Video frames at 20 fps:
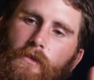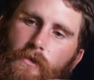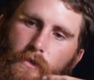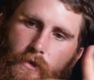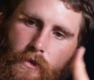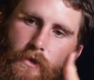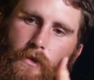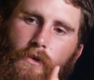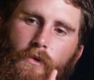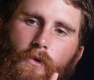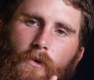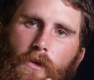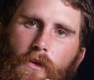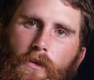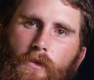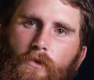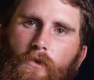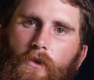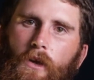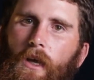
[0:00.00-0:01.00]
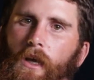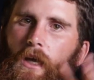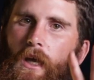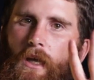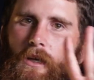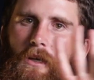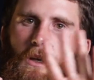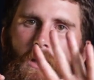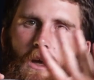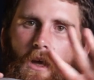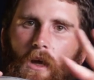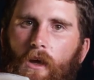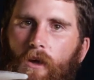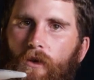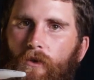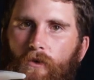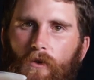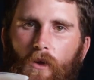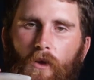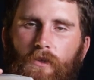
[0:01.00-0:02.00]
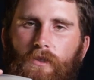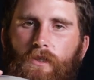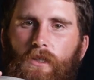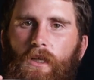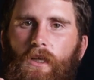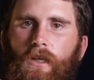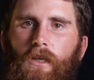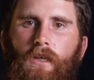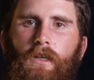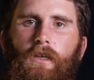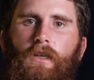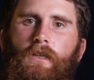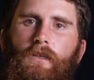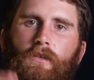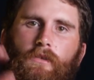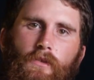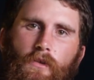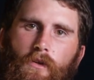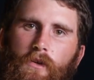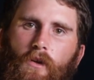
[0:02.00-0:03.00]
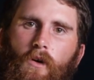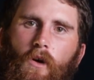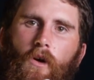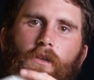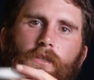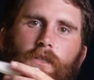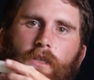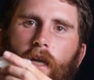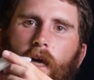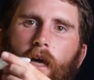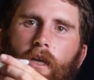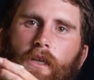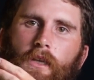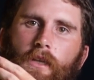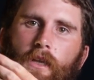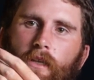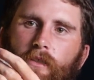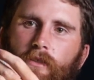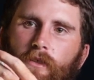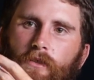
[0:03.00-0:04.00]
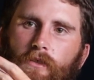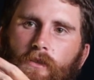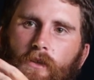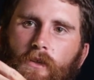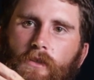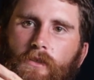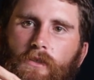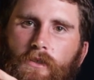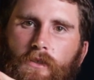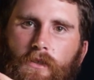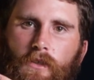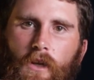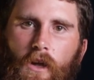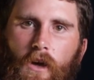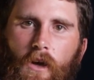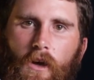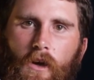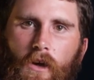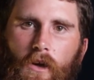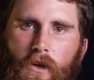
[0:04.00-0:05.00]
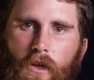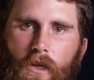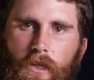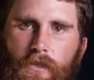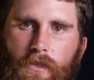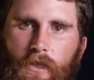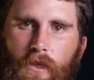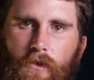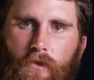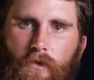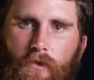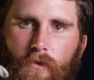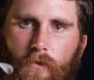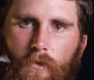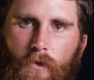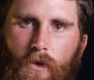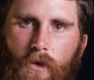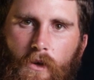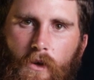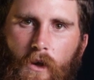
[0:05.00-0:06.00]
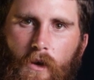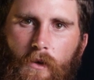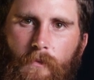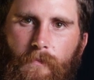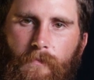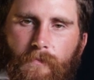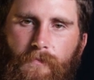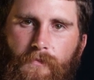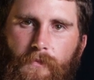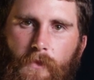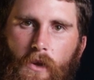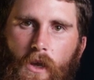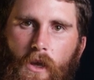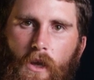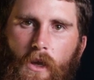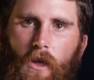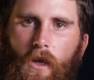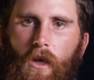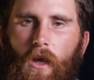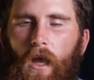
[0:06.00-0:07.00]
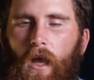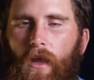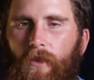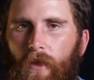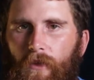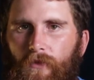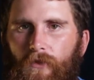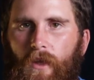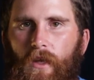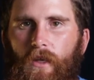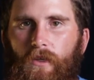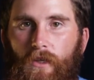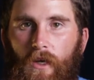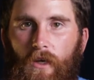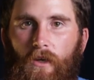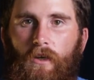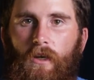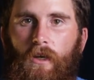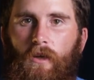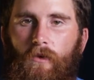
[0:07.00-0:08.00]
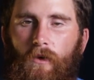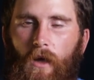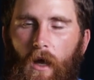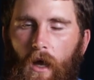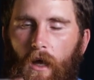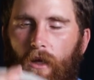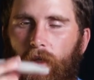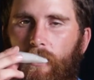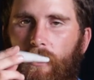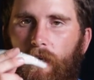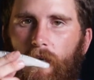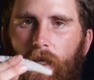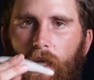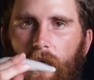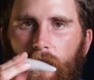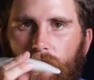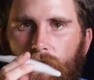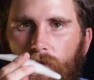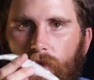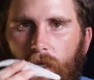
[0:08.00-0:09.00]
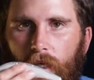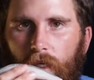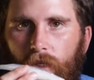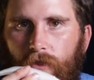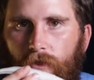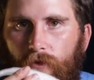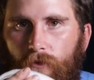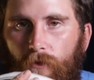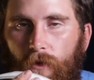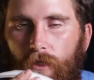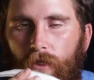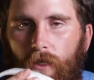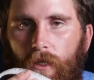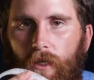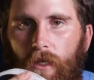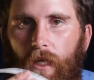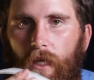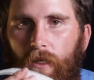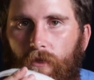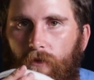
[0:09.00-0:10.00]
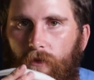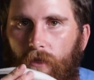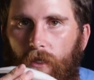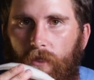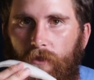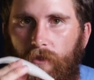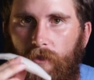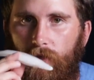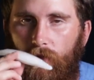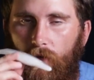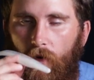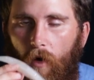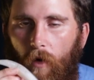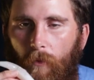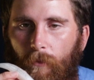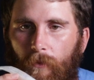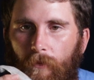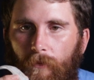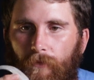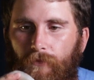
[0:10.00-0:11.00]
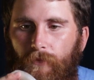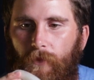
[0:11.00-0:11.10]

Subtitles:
You can hook it through like that. No sinker, you can cast it out, and that's just going to slowly sink through the water column. And that there, generally, how you're going to catch with these, what you're going to catch with these is cob.